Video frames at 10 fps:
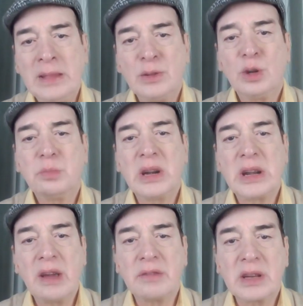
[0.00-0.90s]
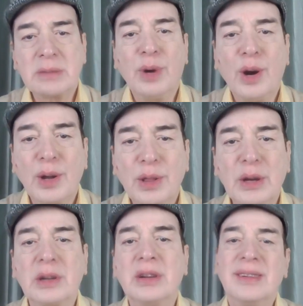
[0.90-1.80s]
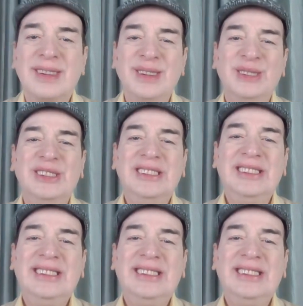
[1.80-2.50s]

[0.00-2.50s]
Nobody ever bothered to